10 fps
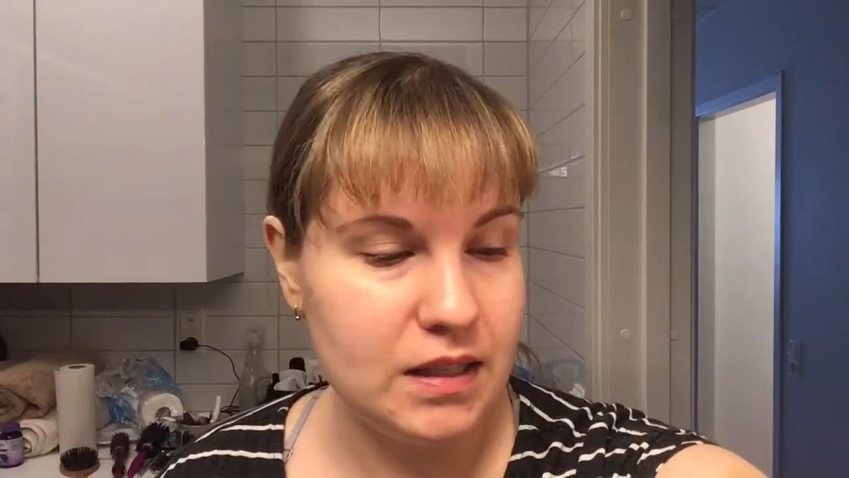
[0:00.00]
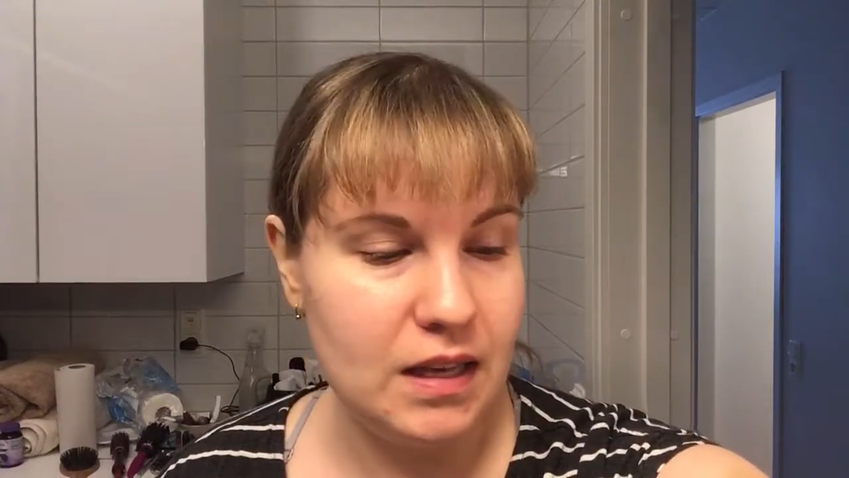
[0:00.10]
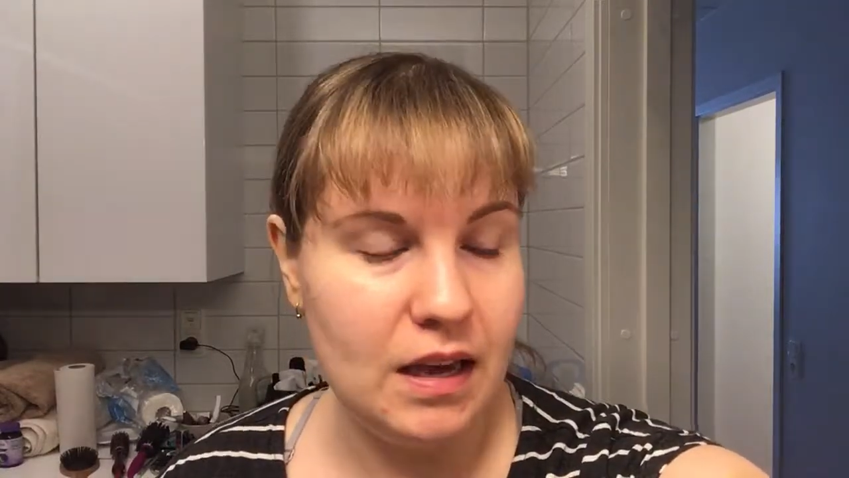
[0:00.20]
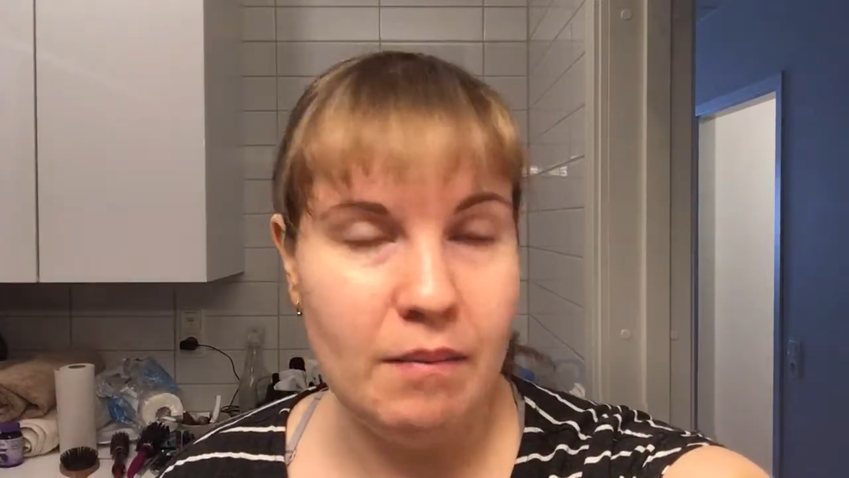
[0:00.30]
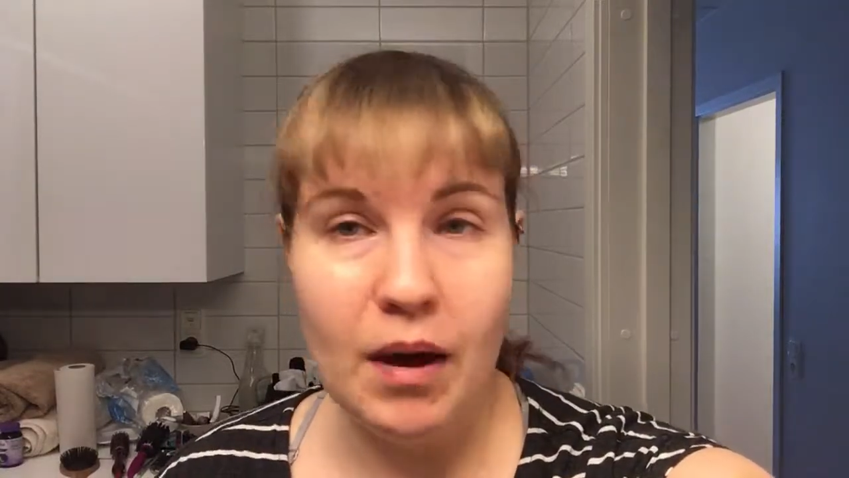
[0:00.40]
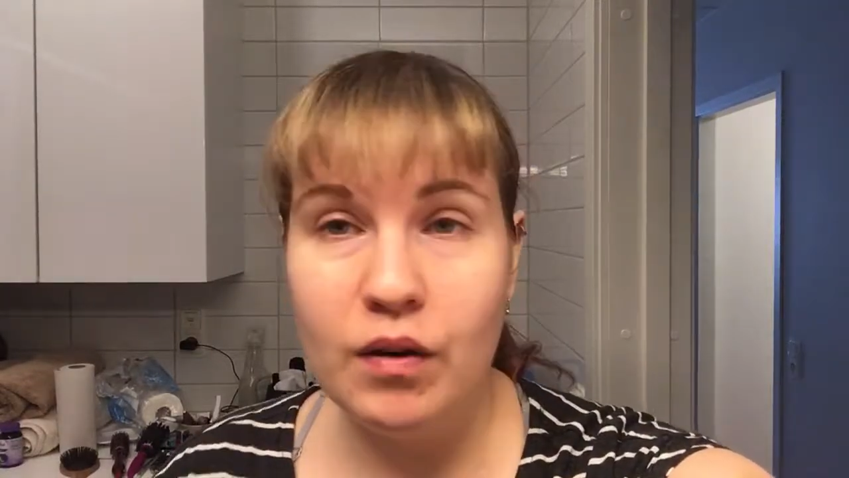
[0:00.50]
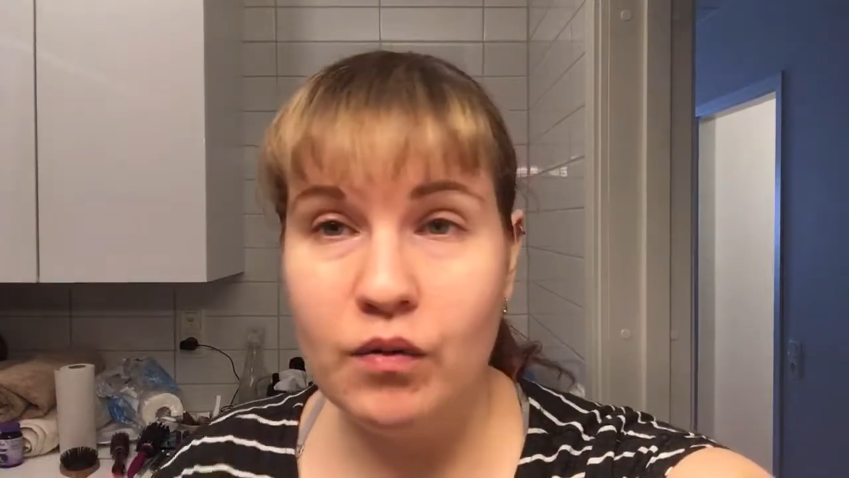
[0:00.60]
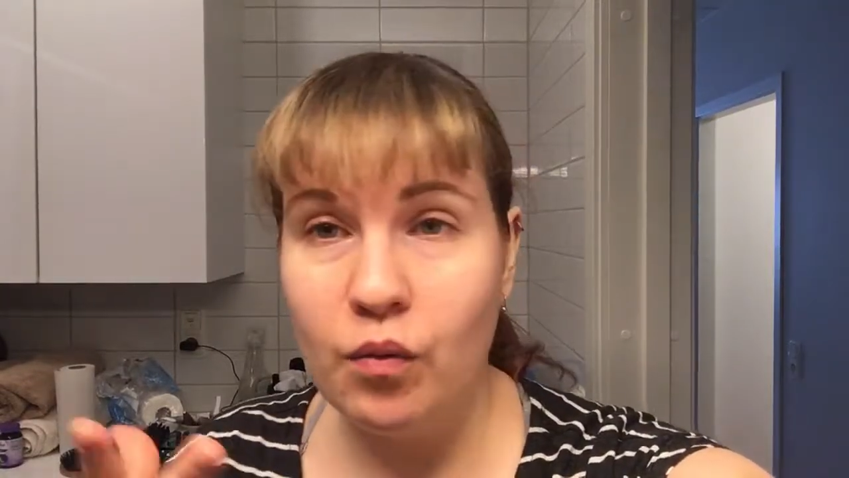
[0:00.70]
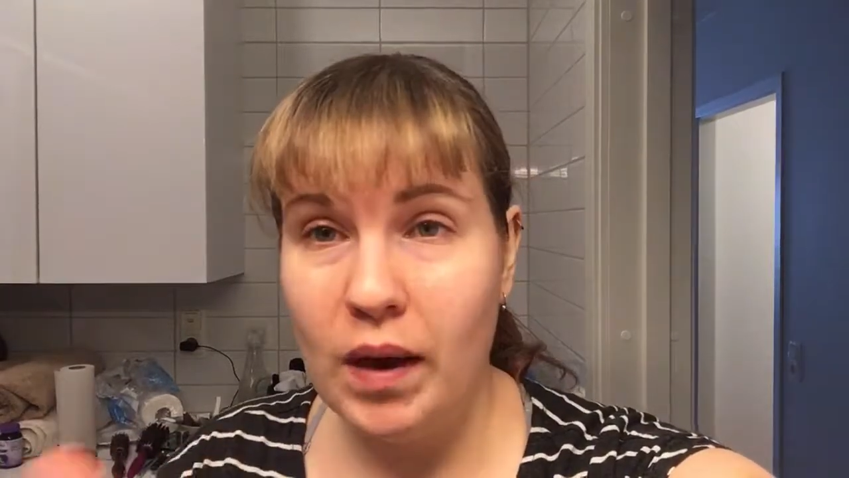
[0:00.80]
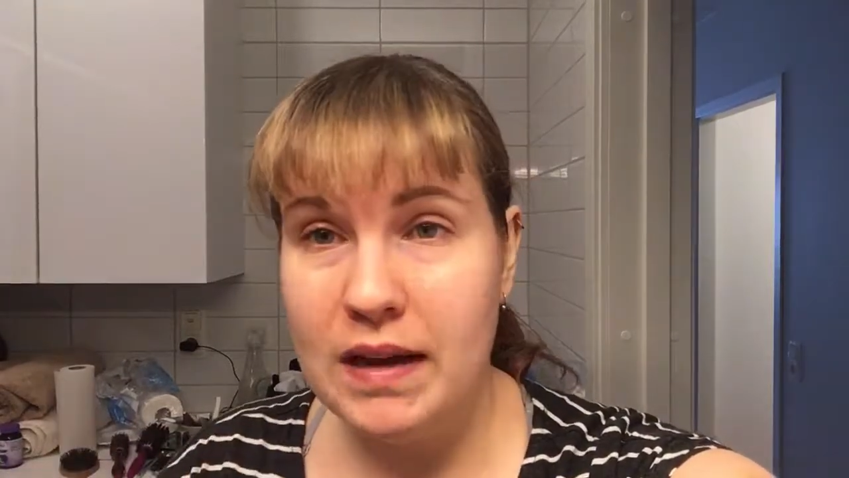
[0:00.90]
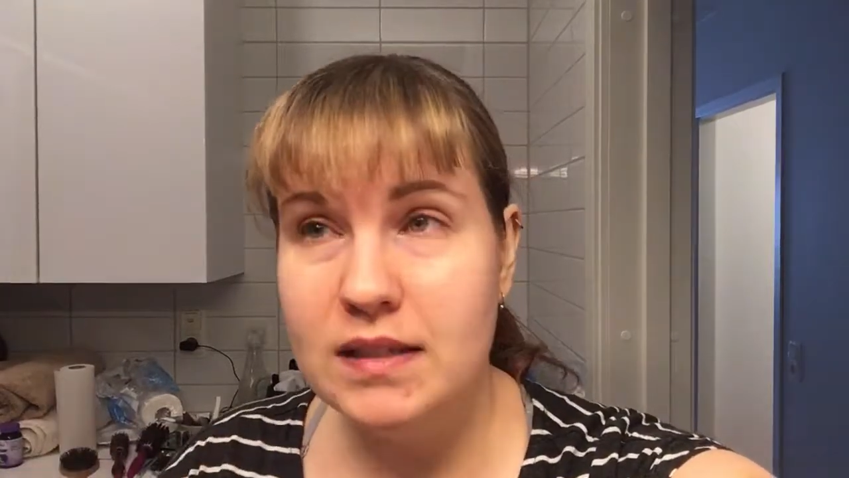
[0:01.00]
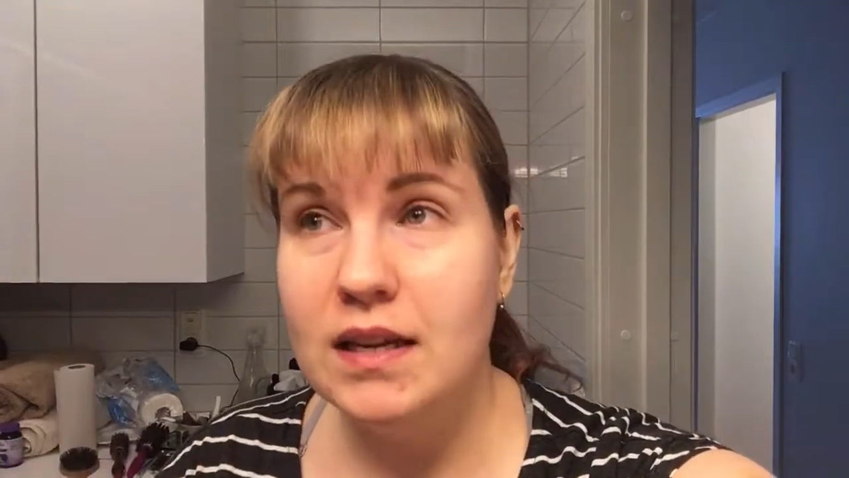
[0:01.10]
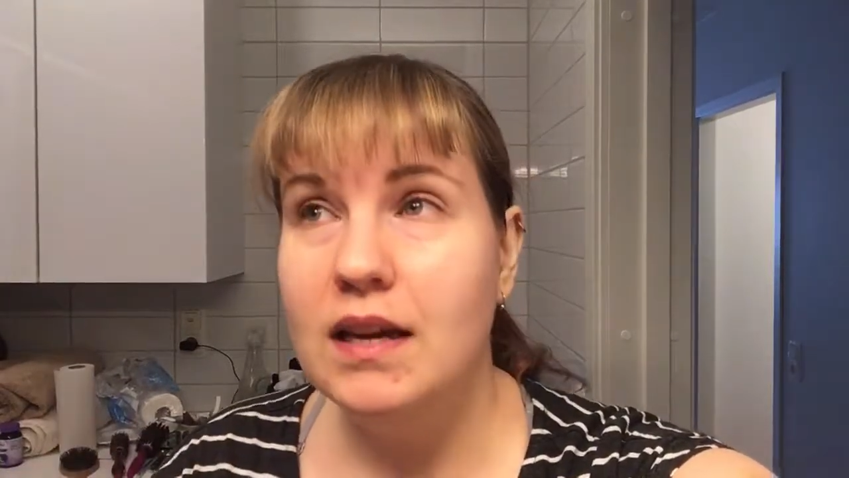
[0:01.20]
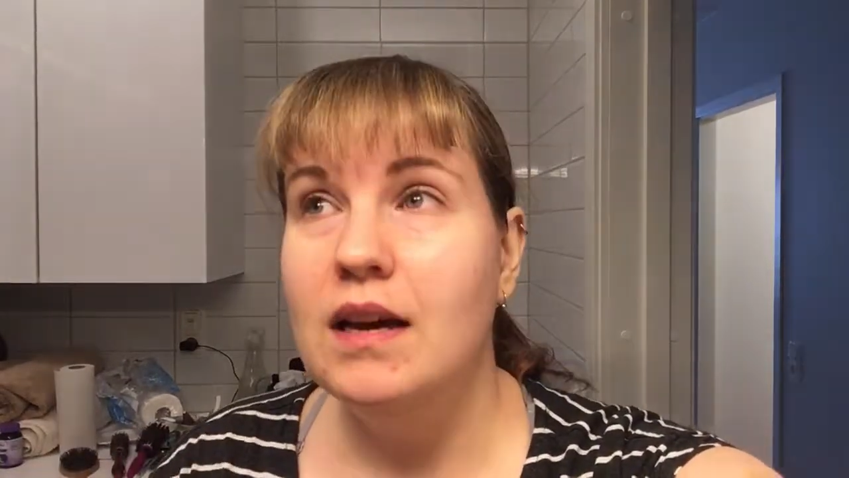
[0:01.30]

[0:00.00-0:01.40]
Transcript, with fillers: the amount of weight